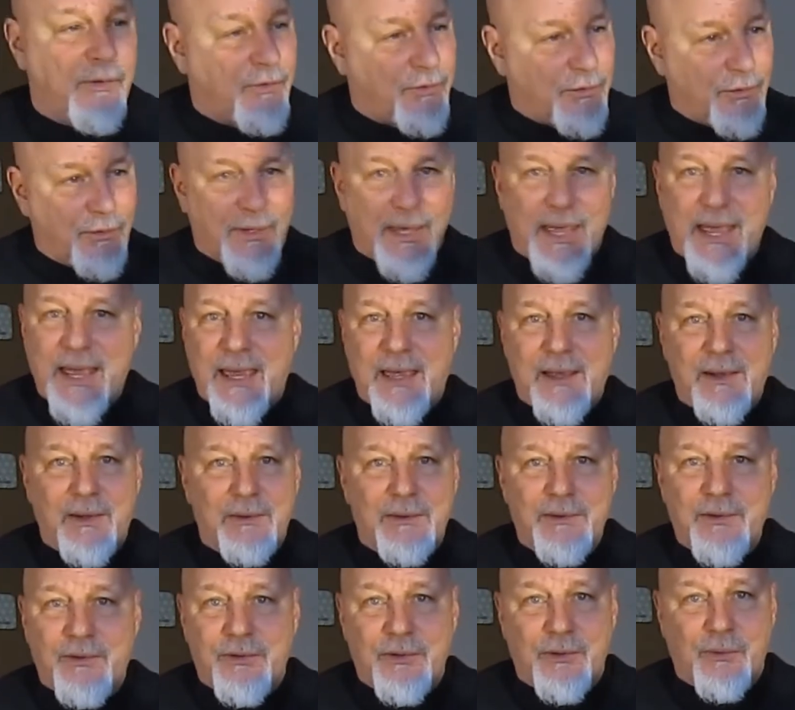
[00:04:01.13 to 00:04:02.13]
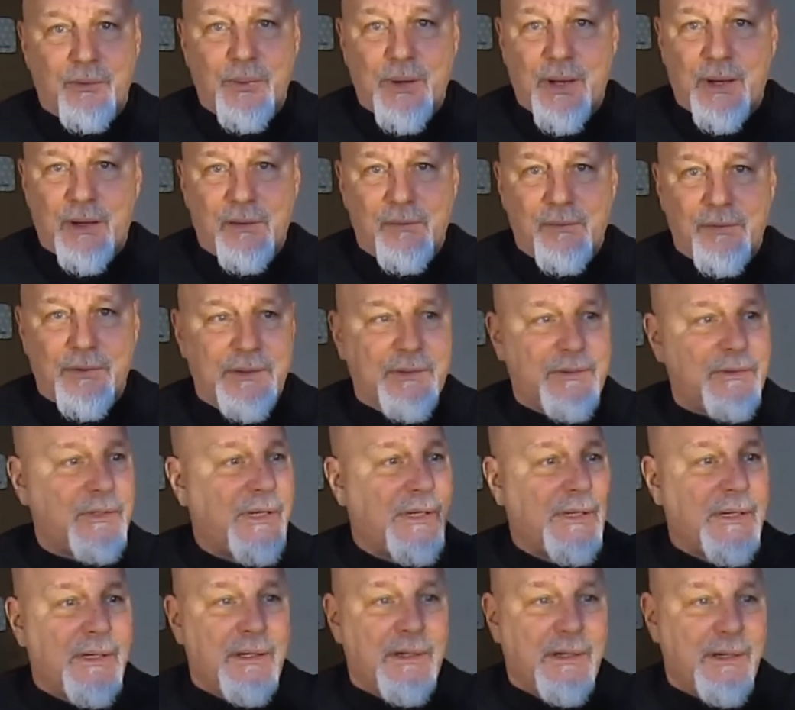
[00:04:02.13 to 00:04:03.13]
So the angle is irrelevant,
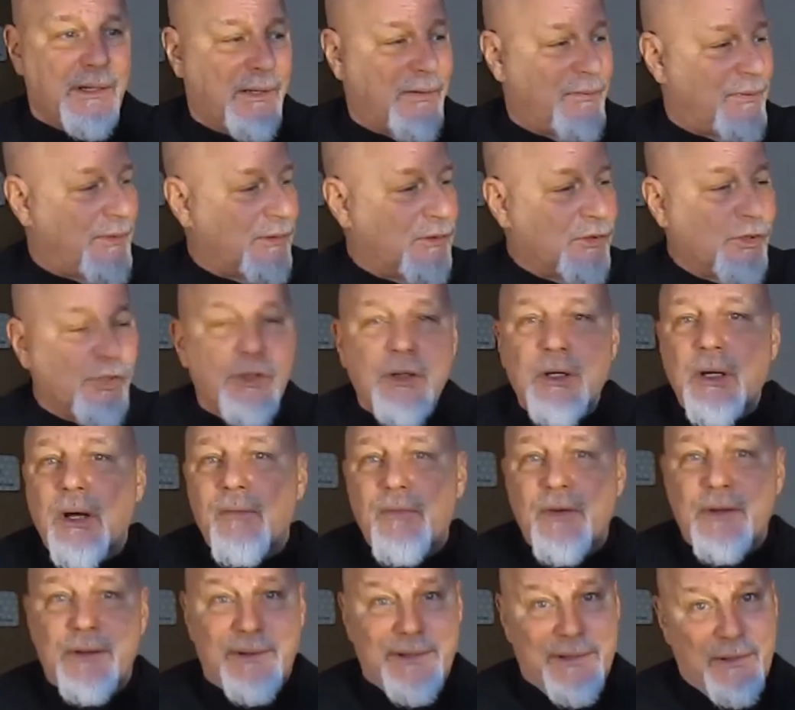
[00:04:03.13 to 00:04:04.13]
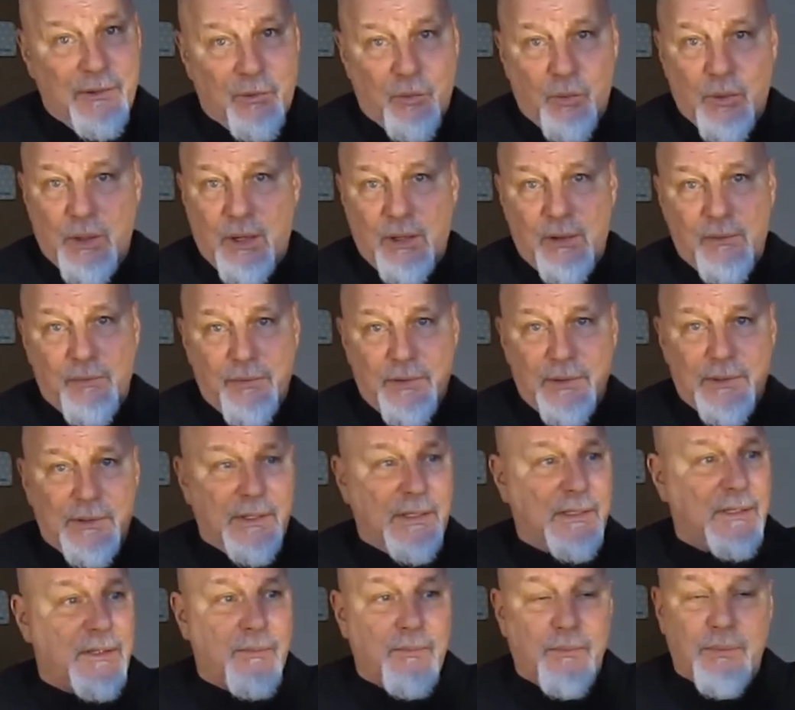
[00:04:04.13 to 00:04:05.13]
the look of it irrelevant.
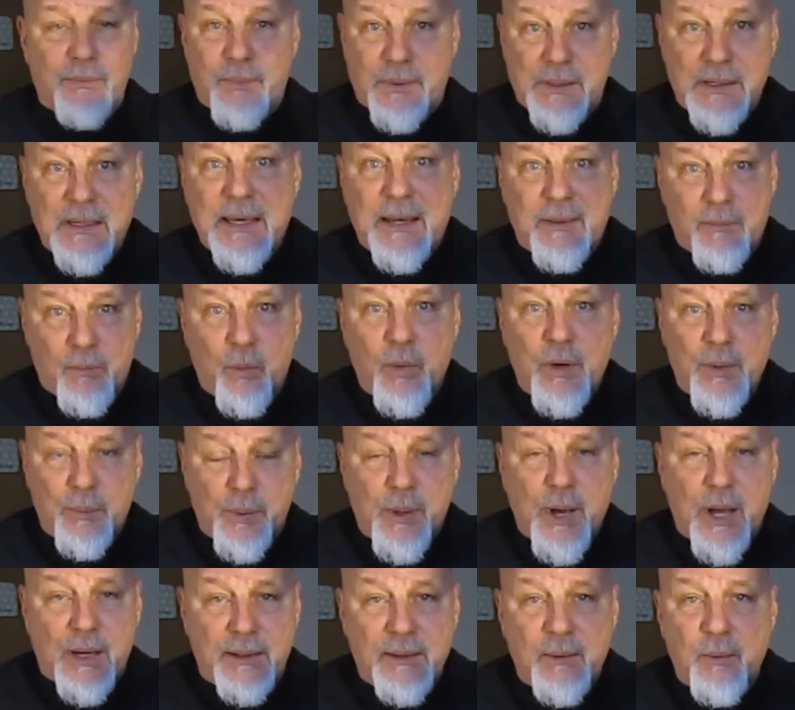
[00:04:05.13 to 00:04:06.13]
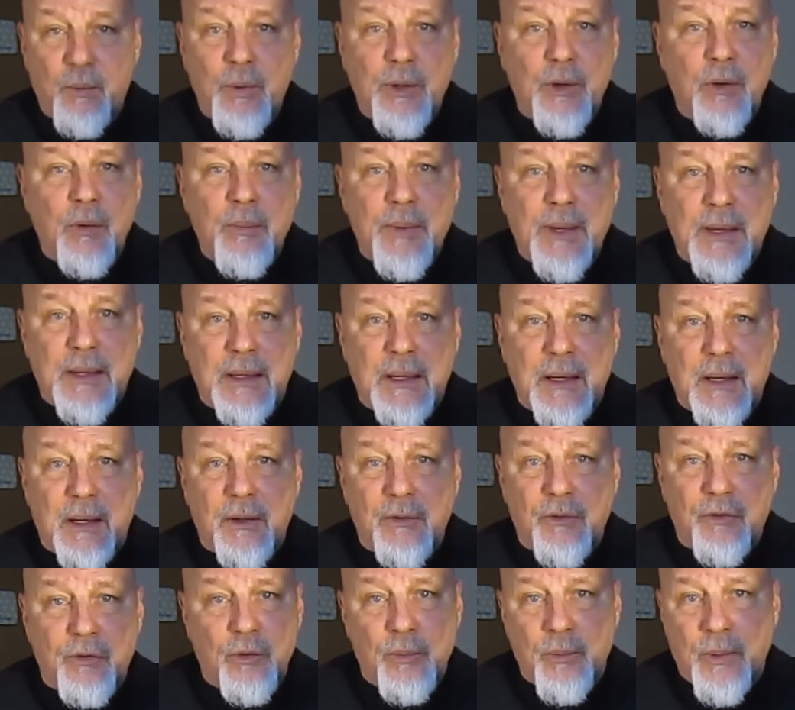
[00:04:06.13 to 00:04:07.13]
It can be, and we probably will make it out
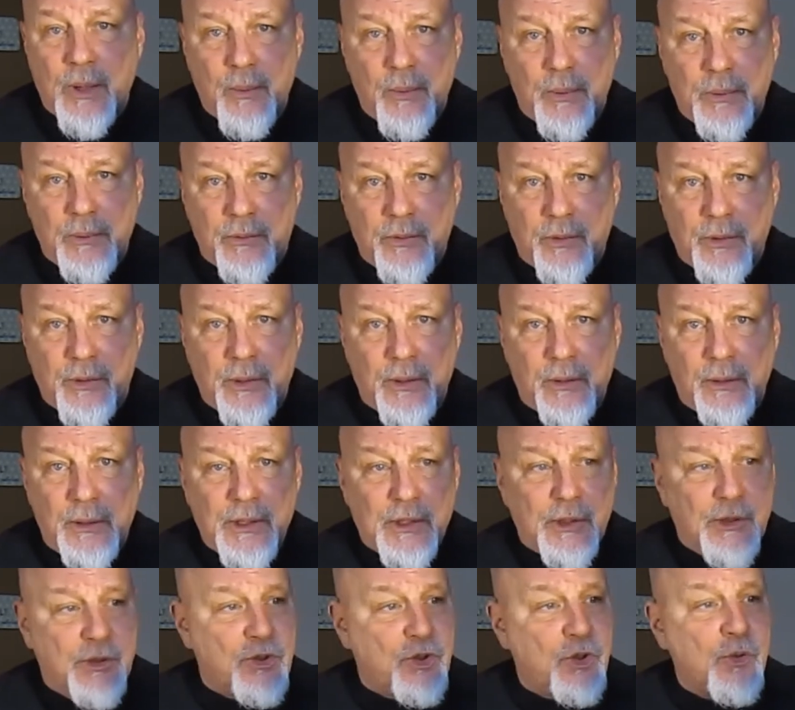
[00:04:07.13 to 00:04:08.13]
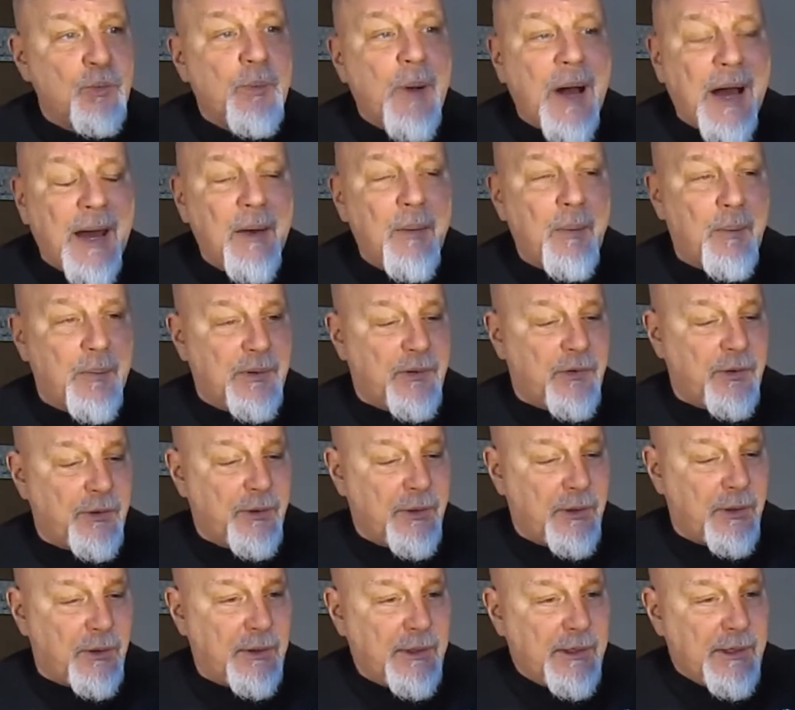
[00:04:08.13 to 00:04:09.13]
of 2x
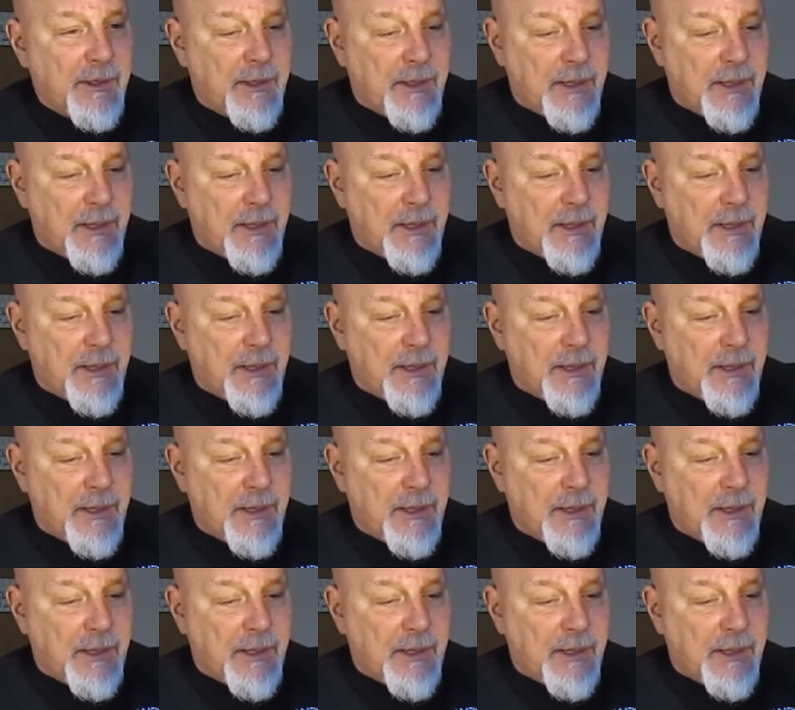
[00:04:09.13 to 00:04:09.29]
material.